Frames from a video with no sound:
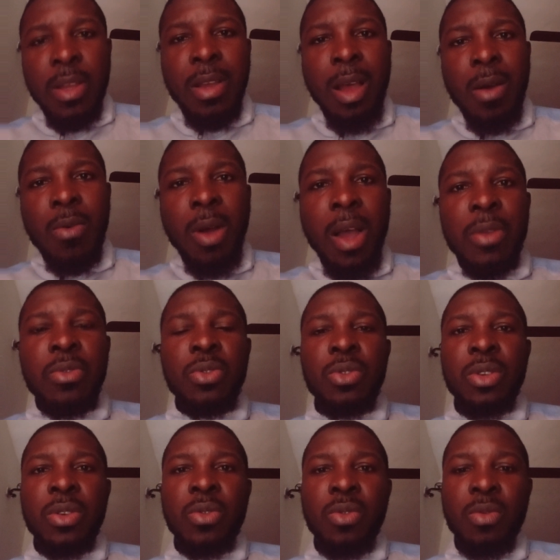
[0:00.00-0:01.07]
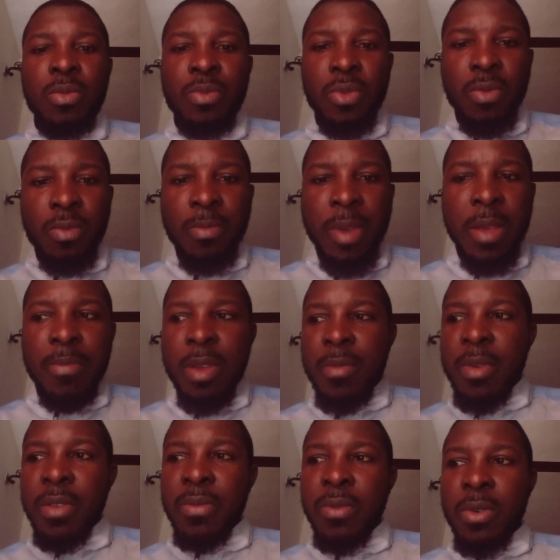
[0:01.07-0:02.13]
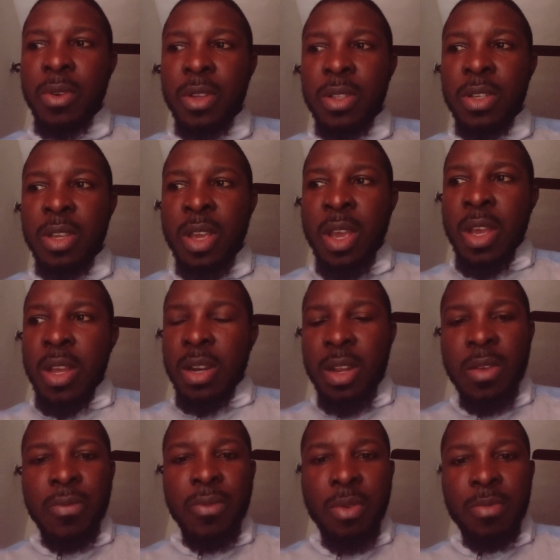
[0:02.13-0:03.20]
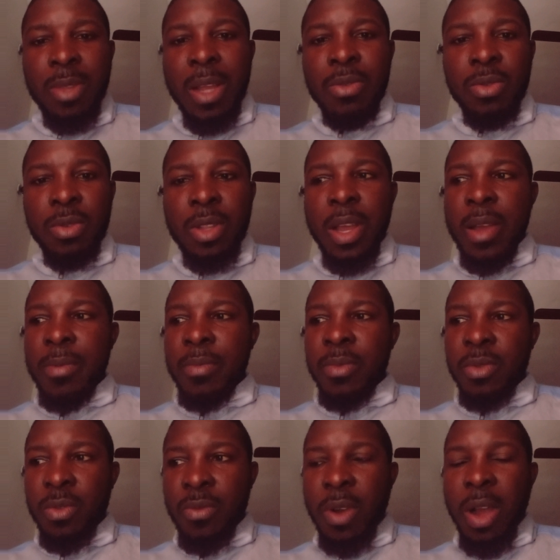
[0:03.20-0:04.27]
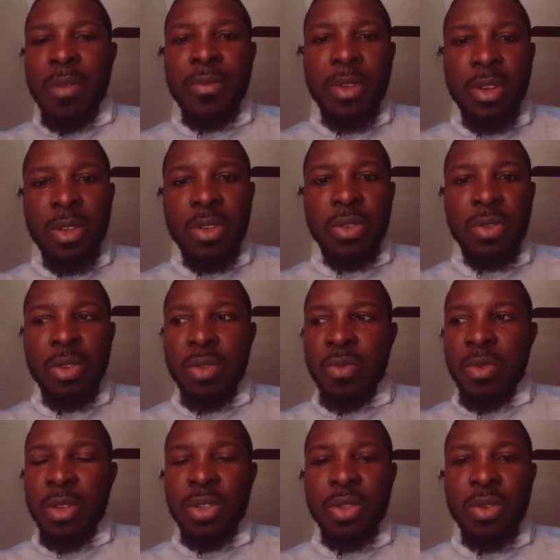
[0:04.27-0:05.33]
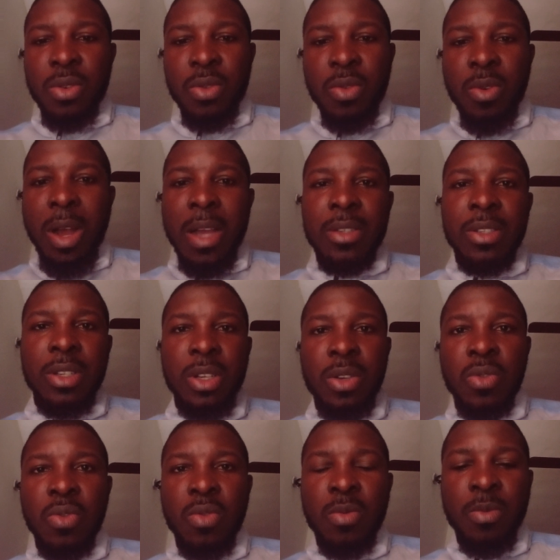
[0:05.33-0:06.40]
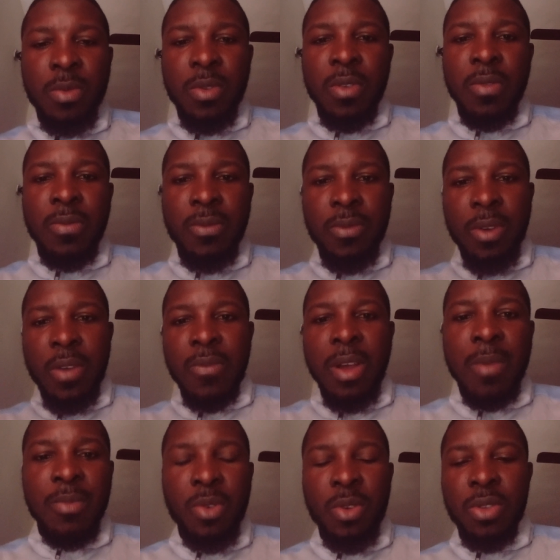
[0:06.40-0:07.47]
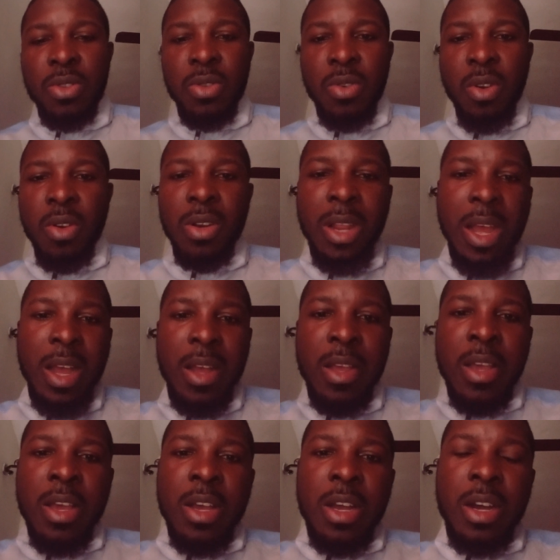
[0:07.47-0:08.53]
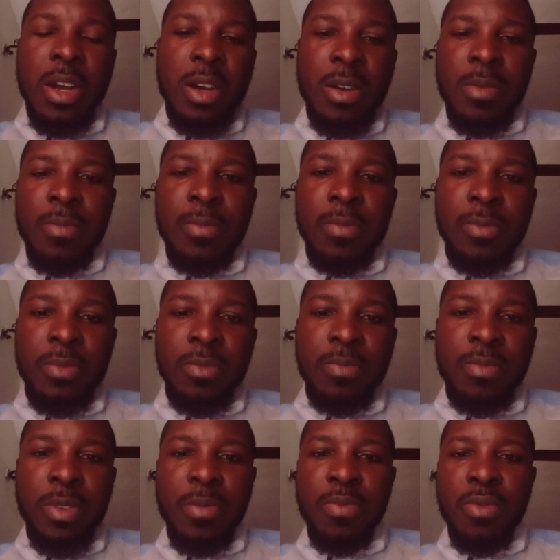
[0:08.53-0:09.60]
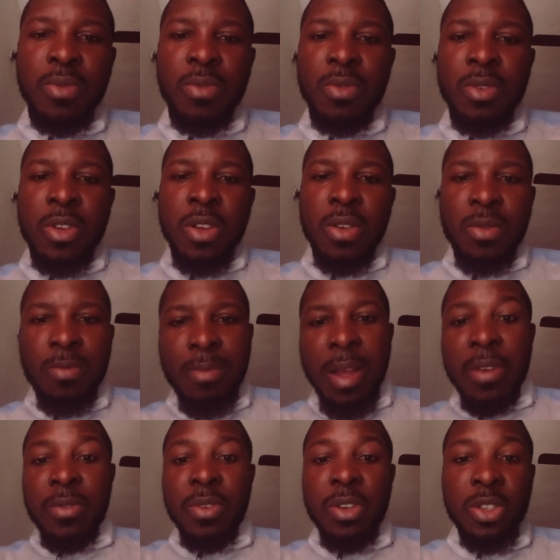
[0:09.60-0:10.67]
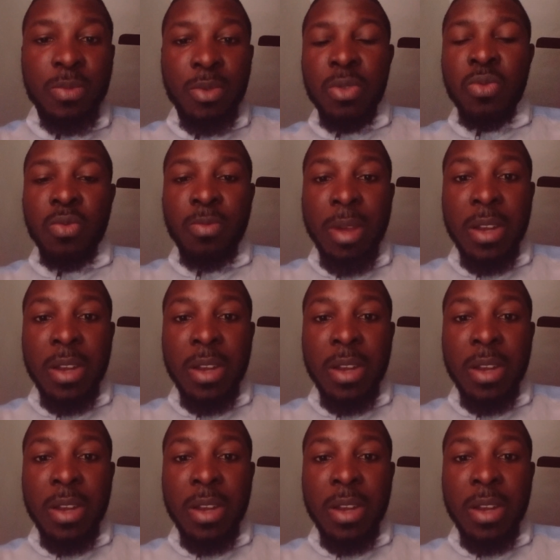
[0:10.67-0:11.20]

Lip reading: I'll add you to the group. You make payment for it. Then from time to time, if you have any question, you ask in the group. If I'm not, other um, people might respond